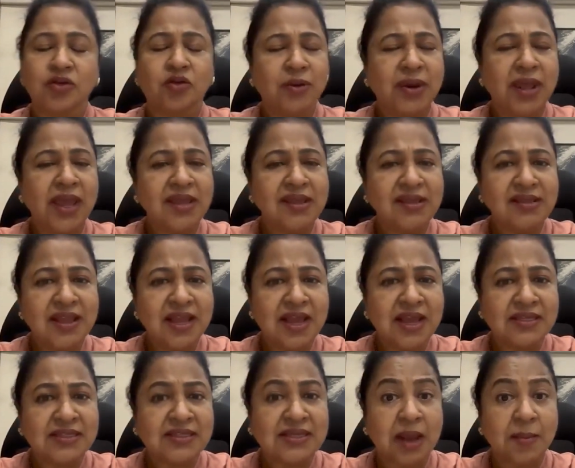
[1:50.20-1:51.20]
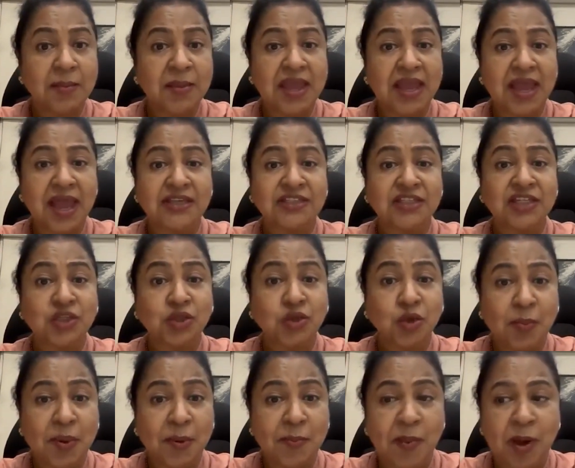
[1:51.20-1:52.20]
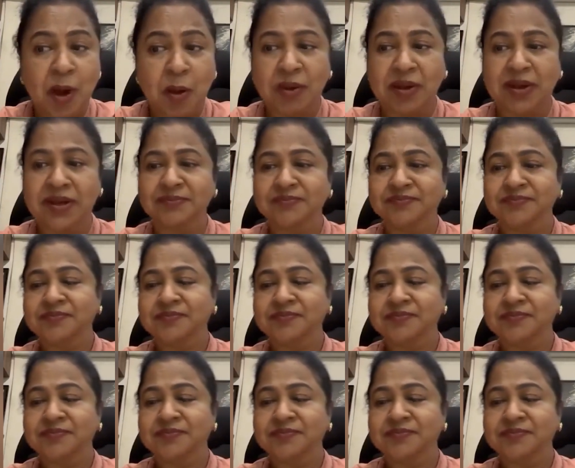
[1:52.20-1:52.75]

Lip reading: Today, India is coming as a superpower.